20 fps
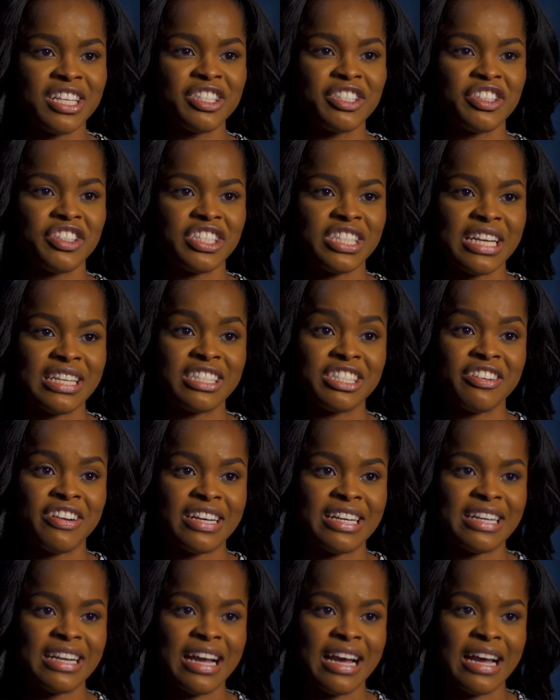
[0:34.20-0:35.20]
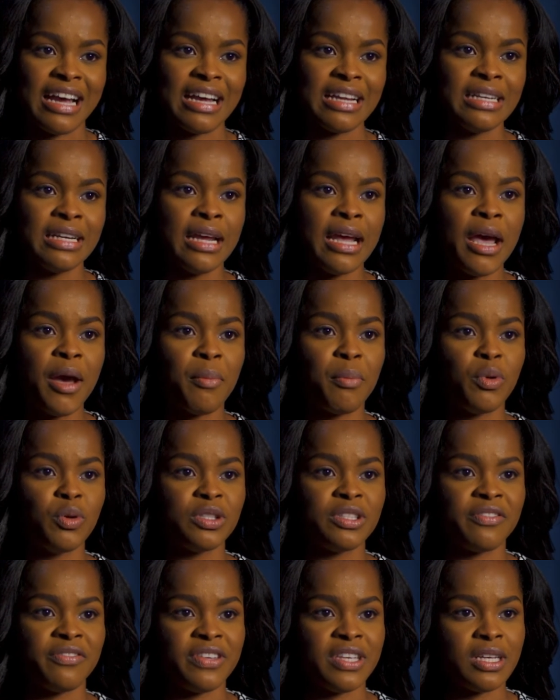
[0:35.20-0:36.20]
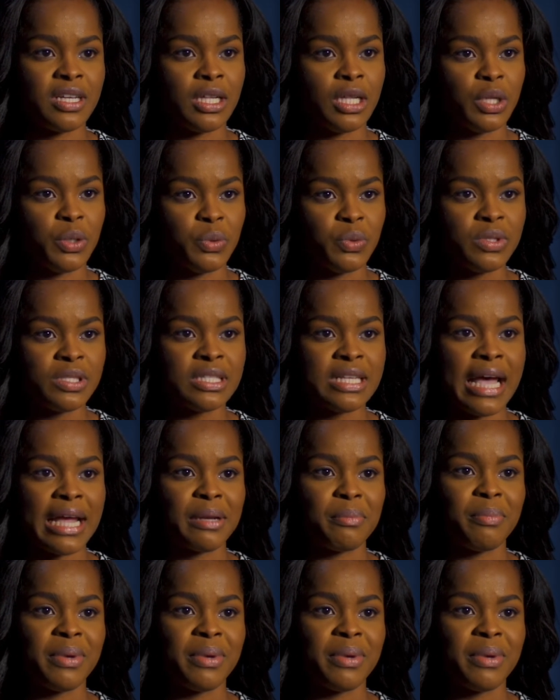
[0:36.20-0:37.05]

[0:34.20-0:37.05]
such as credit card, motor vehicle loans, and